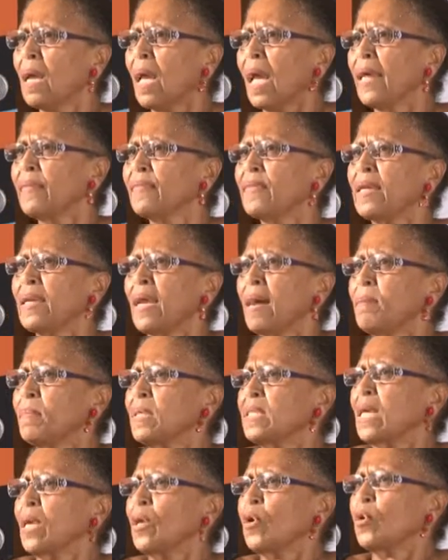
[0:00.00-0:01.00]
And the
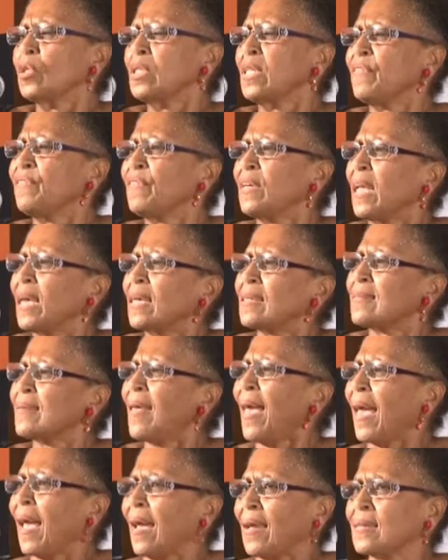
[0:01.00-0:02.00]
numbers are not even
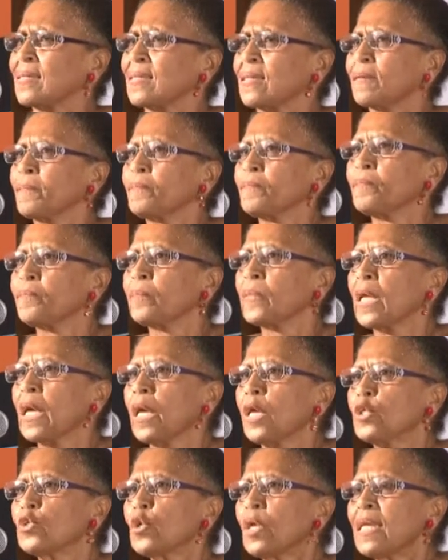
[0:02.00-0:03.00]
exact.
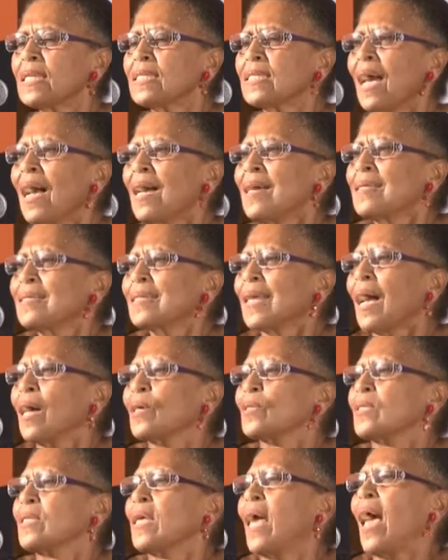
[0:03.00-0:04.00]
So let's ask
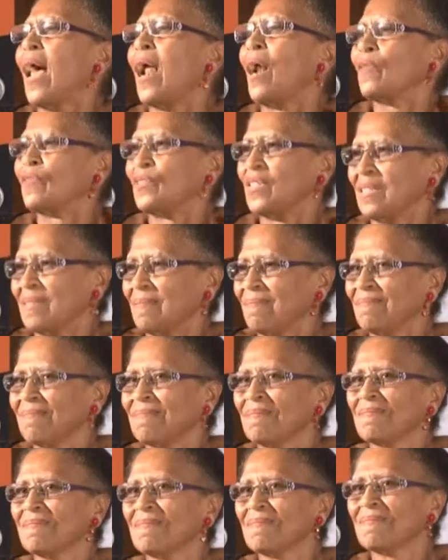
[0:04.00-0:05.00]
ourselves
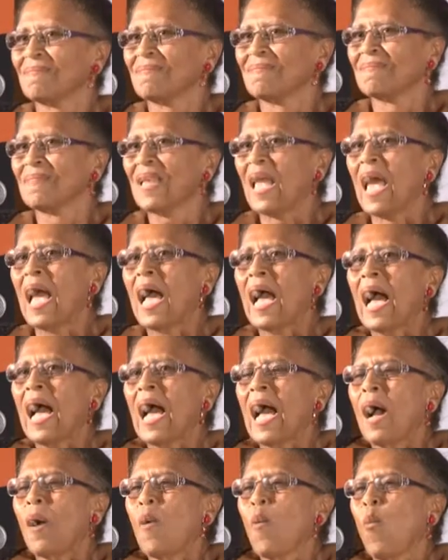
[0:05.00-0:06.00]

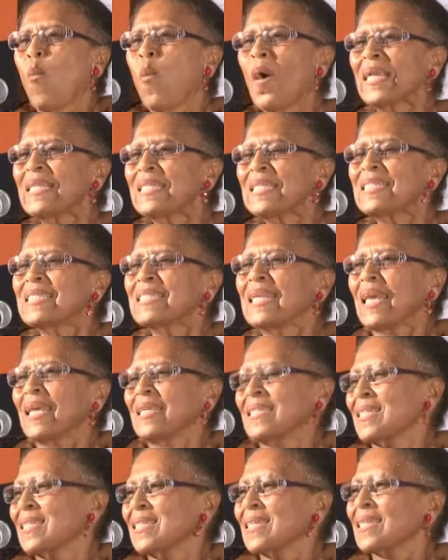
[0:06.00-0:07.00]
what is
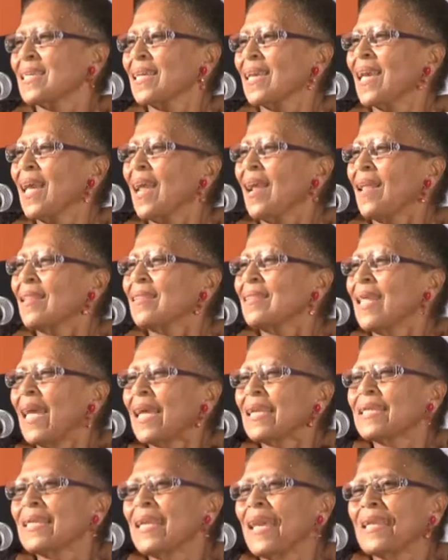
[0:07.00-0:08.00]
it
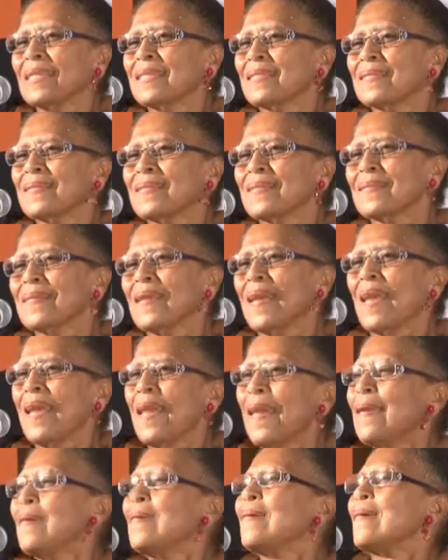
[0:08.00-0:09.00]
that gets
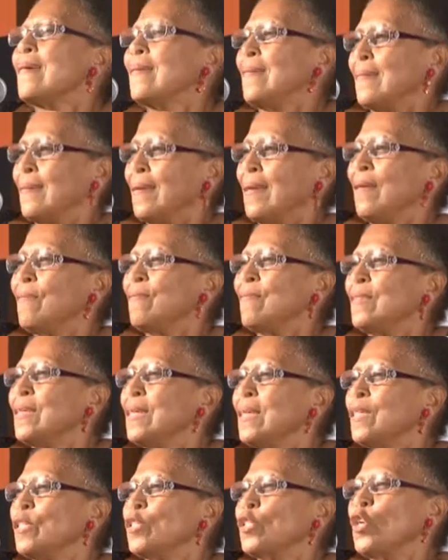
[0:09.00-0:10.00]
hidden in
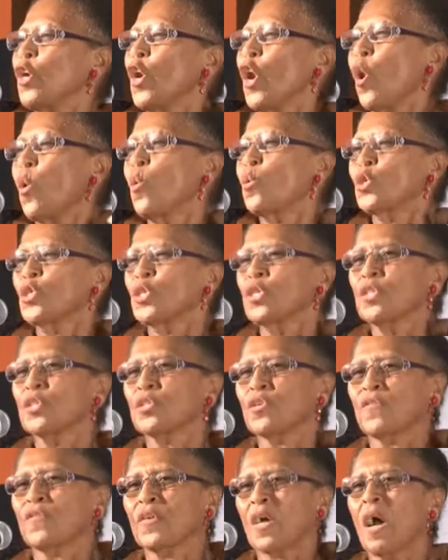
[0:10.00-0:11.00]
these notions
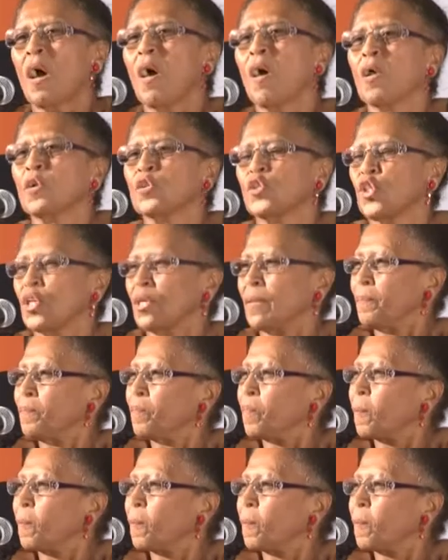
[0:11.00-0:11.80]
of culture